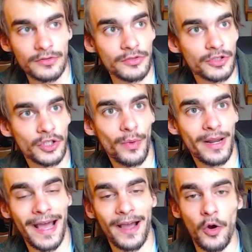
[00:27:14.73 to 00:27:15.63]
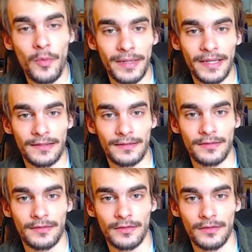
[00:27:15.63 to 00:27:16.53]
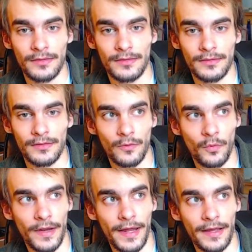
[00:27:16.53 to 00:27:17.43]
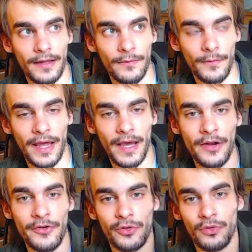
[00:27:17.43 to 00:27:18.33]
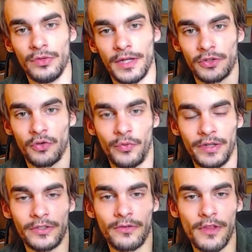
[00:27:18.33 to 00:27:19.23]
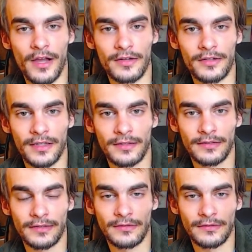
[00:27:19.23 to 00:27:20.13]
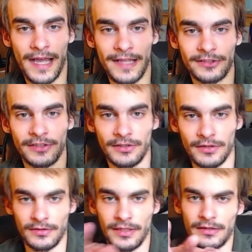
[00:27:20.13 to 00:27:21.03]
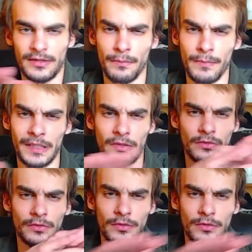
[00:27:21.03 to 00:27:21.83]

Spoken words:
So when I open it, when I undo like the window locks, like the little latches on like the middle